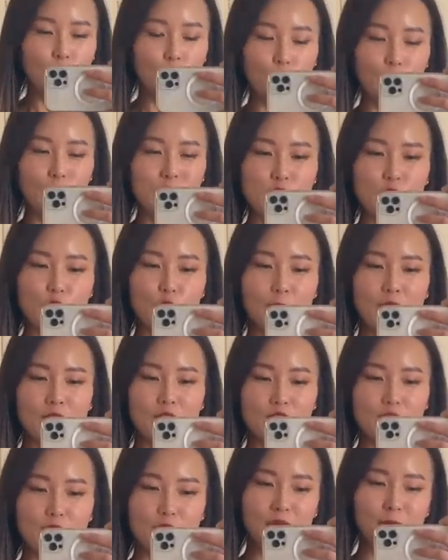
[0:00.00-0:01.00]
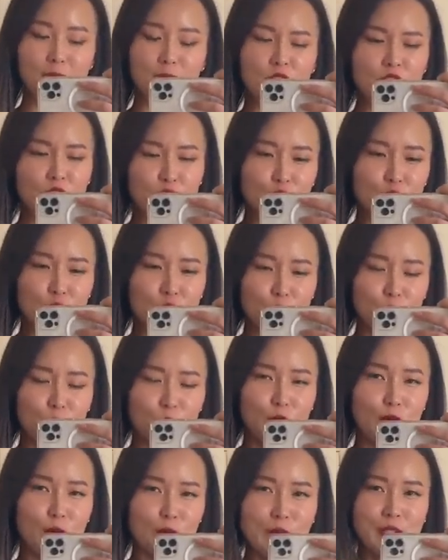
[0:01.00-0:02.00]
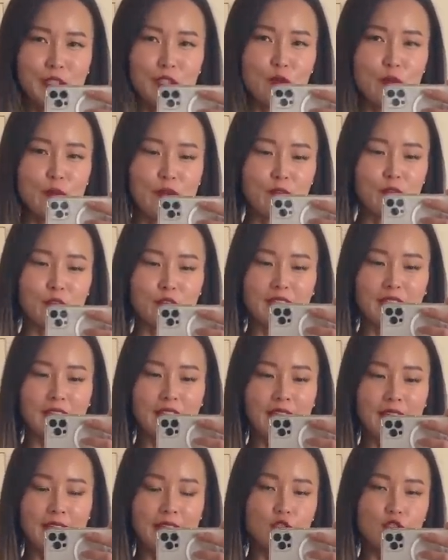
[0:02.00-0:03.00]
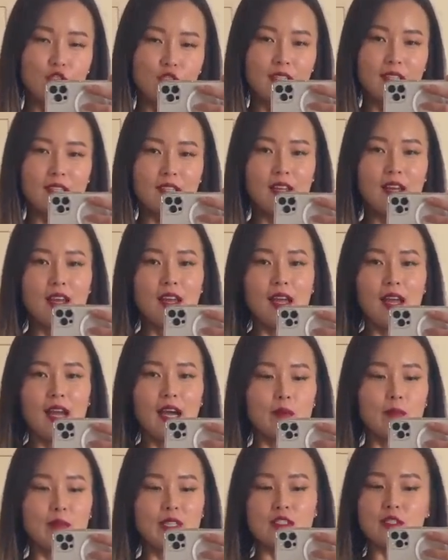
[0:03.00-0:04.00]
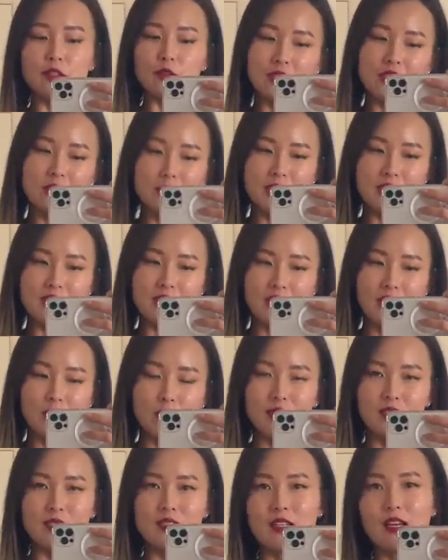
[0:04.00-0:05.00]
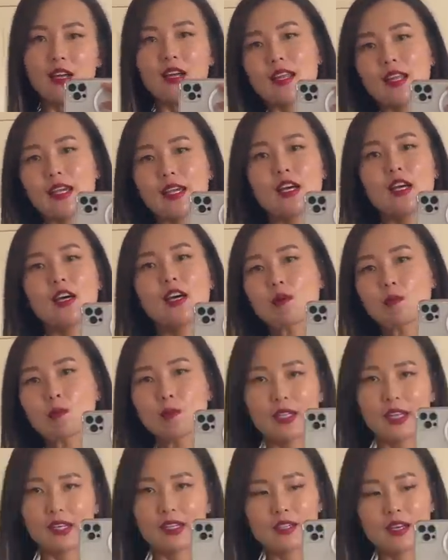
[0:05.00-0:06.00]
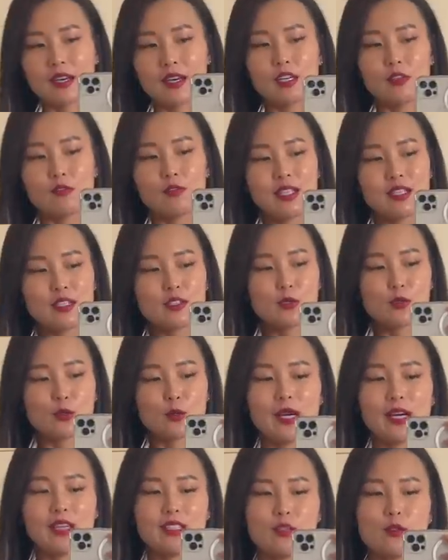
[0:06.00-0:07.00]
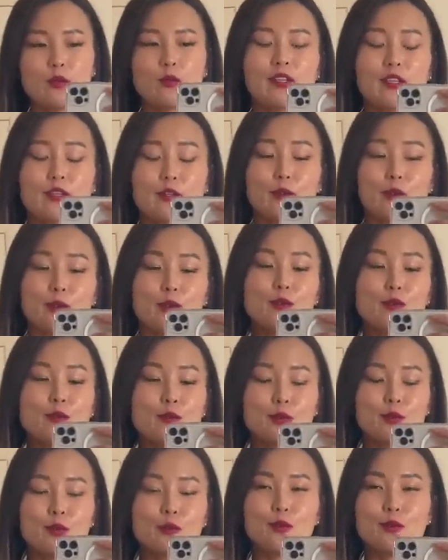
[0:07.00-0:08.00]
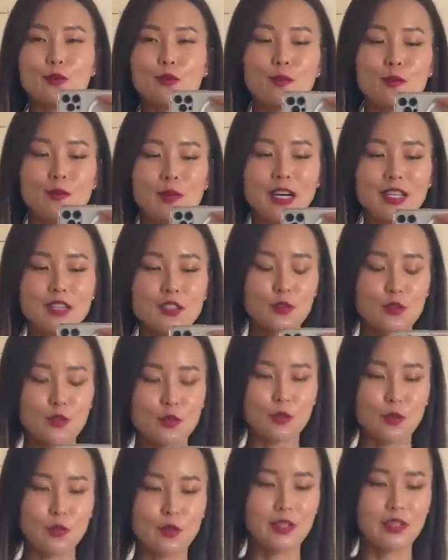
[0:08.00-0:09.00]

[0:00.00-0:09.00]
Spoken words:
always go back to if I'm not sure what to wear for an occasion. I mean, it's a Christmas dinner, but it's not like a black tie event, so I didn't want to go too much. So